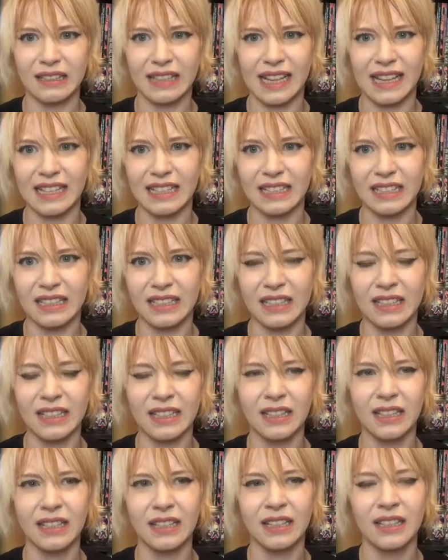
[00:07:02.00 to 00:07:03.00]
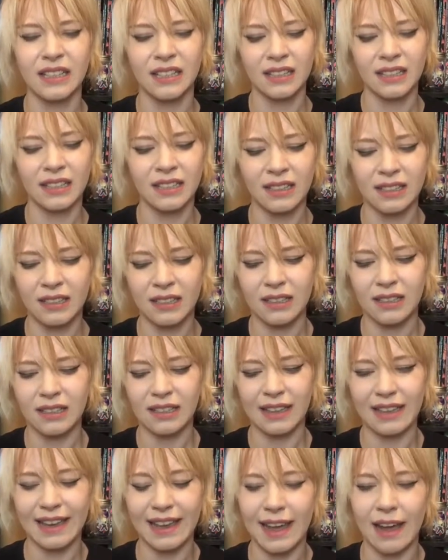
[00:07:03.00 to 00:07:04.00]
Like,
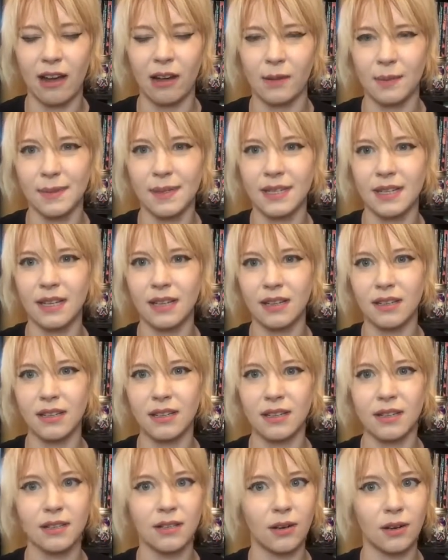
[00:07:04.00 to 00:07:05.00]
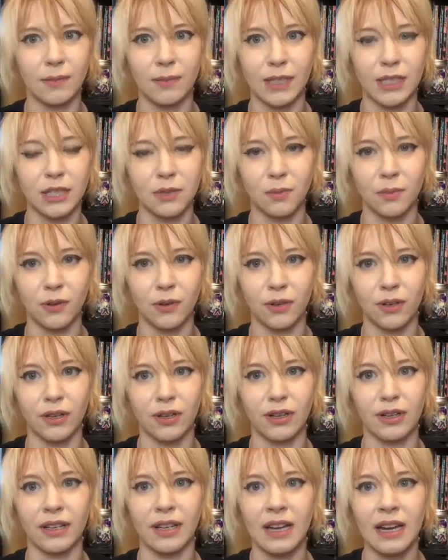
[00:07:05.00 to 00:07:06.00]
it helps so much
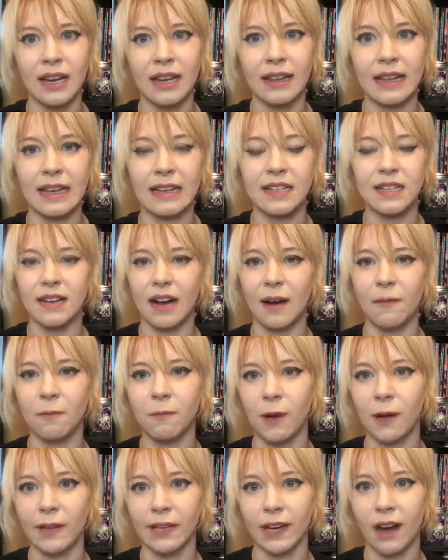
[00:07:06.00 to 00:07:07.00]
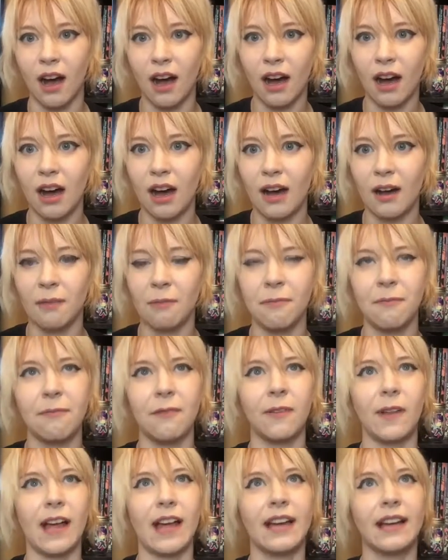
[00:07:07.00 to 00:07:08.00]
more. They stop falling off,
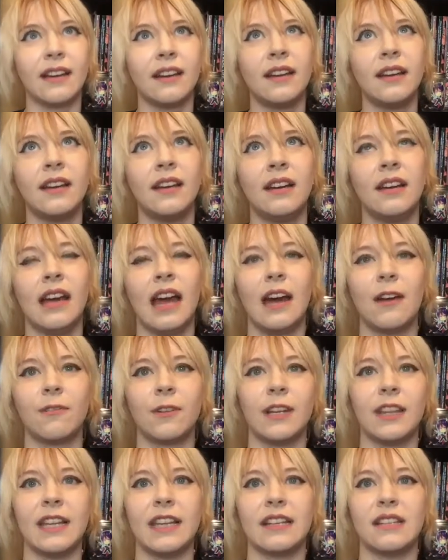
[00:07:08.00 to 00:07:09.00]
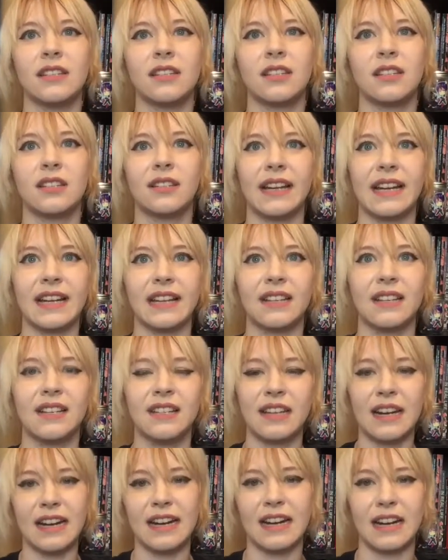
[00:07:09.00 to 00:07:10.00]
like everything's like
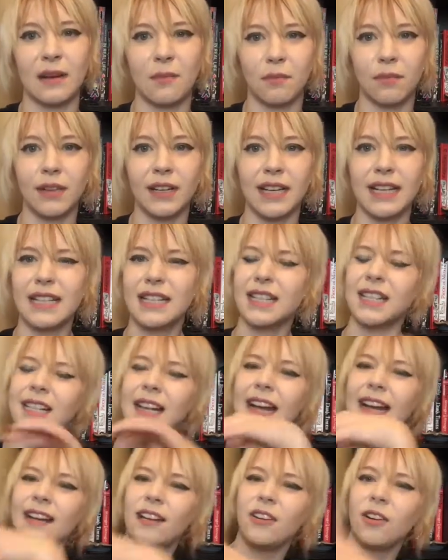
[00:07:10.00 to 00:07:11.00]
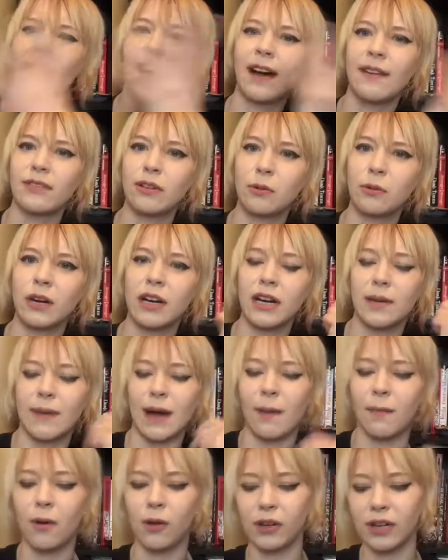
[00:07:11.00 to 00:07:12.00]
staying in place, and you don't have to worry
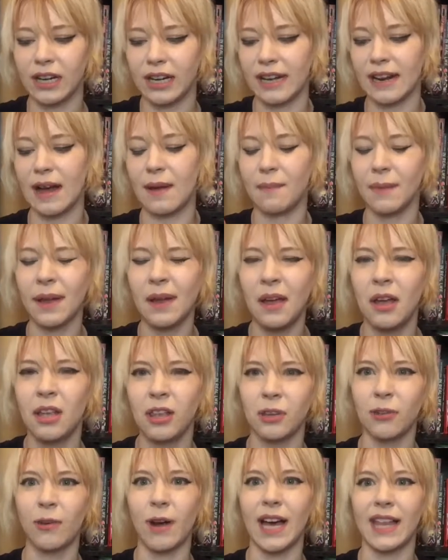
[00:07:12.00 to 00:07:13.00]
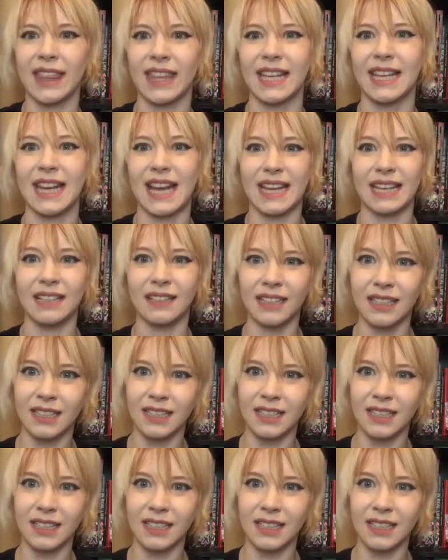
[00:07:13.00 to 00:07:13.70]
about pulling it up throughout the day.